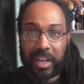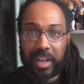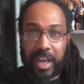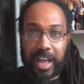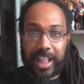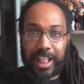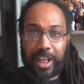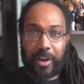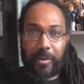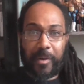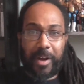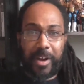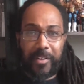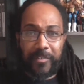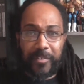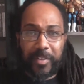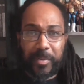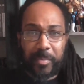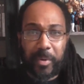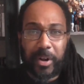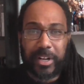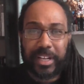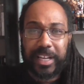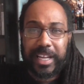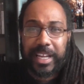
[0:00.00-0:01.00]
Hello
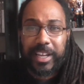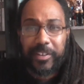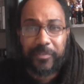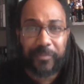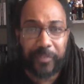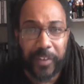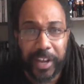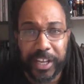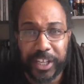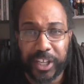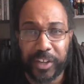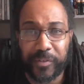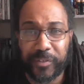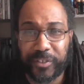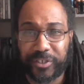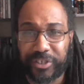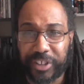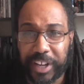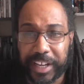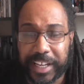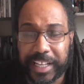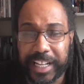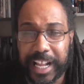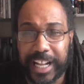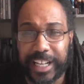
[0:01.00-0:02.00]
everybody, thank you for
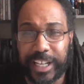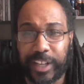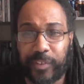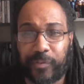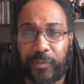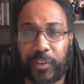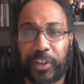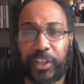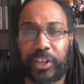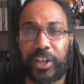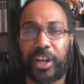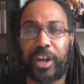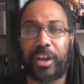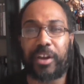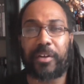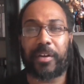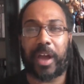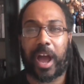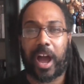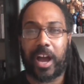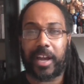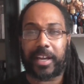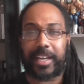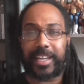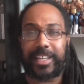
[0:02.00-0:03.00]
checking out this video.
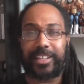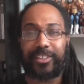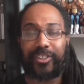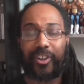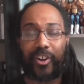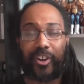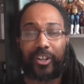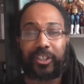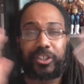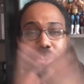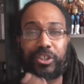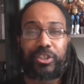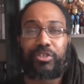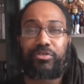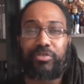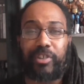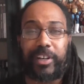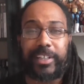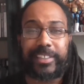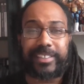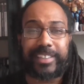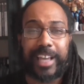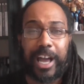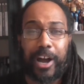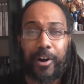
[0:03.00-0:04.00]
I cannot
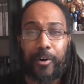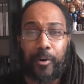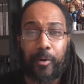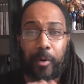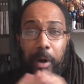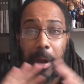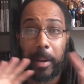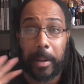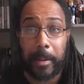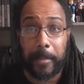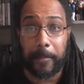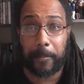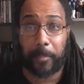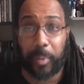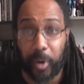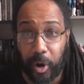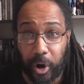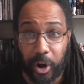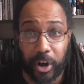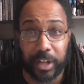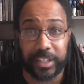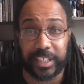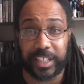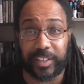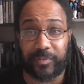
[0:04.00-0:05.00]
stress how
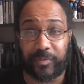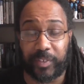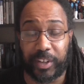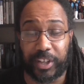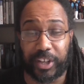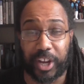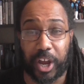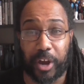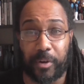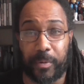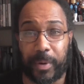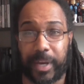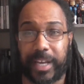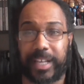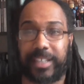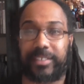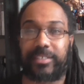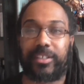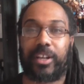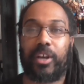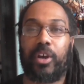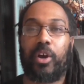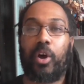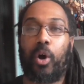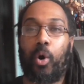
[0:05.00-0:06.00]
important this video
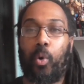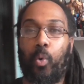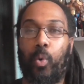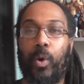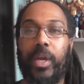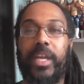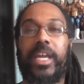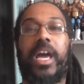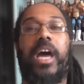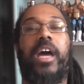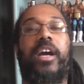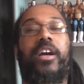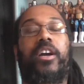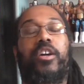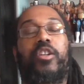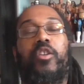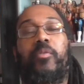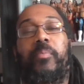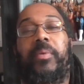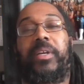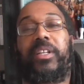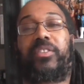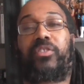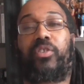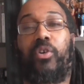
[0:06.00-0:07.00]
is. We are going to
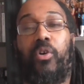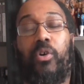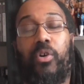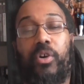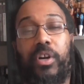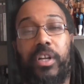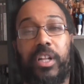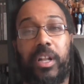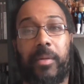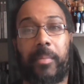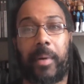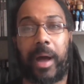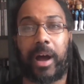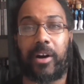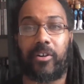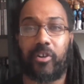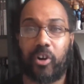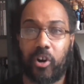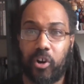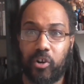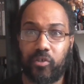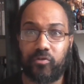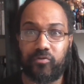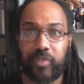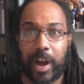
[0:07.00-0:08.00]
be talking about
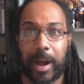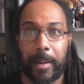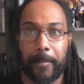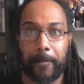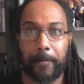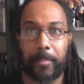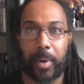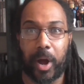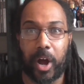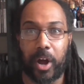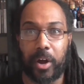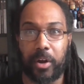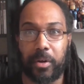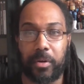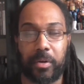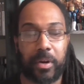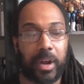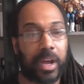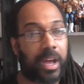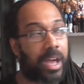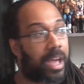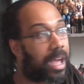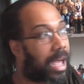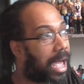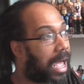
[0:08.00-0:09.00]
Rambo,
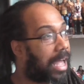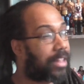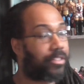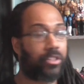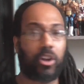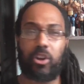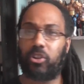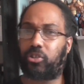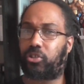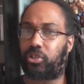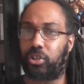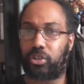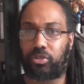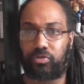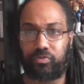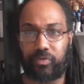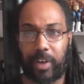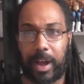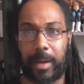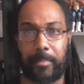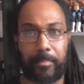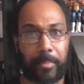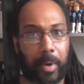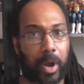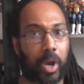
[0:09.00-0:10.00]
and not just
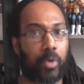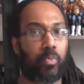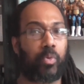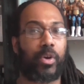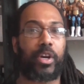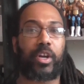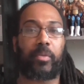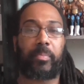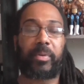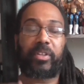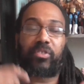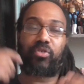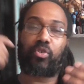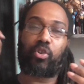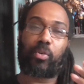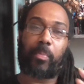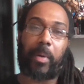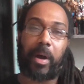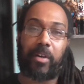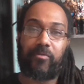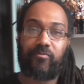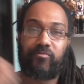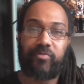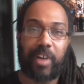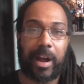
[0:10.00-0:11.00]
Rambo, we're going to be talking
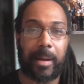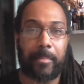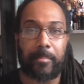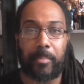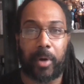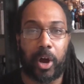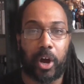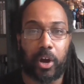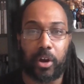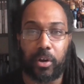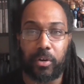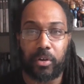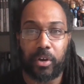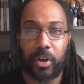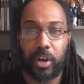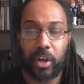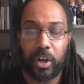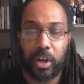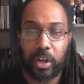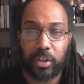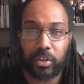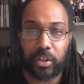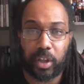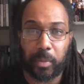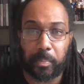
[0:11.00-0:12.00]
about Rambo,
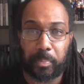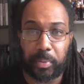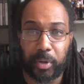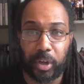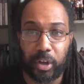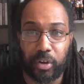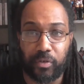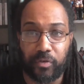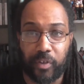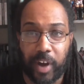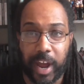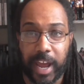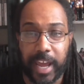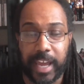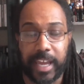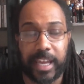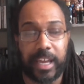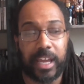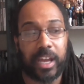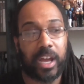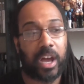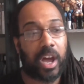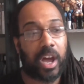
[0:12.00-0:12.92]
the Blu-ray,